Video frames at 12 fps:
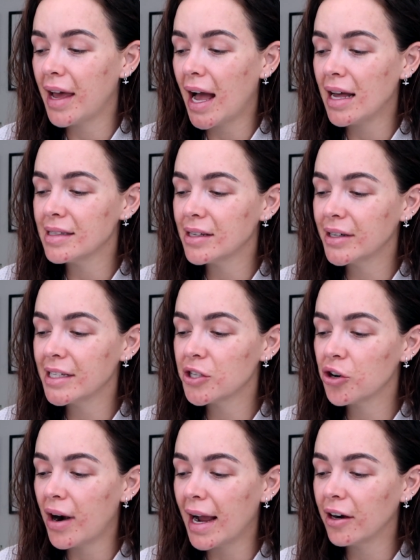they are starting to
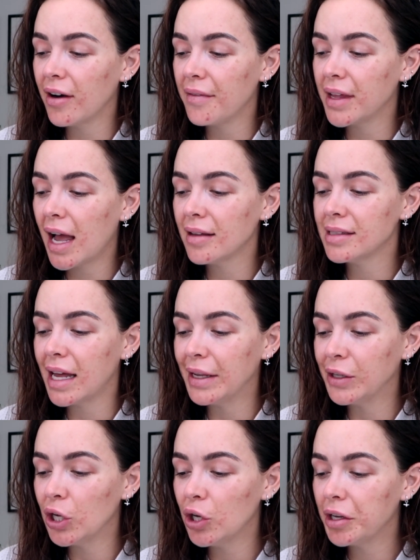crack around the outside
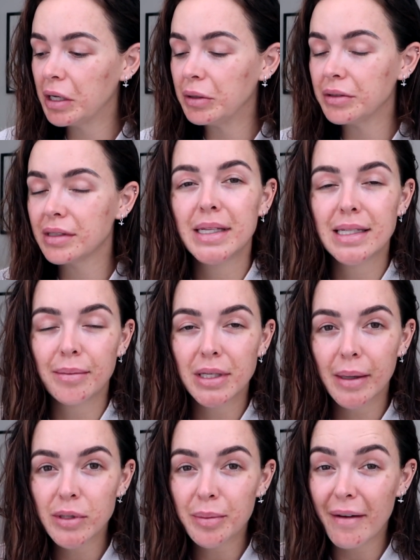and the cuticles, but
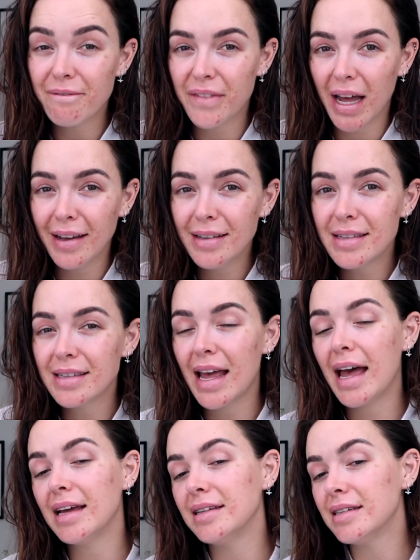sometimes on my face,
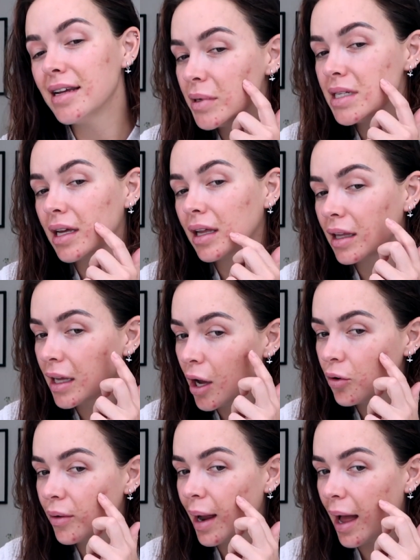and particularly
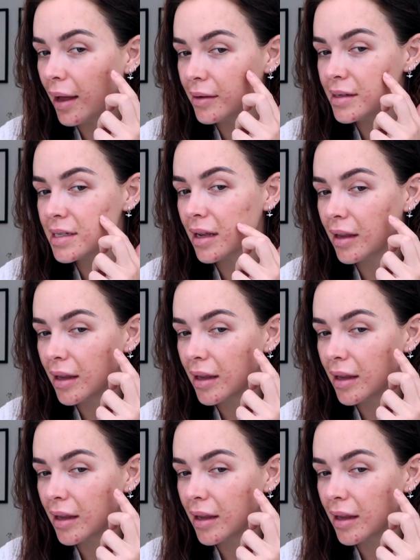around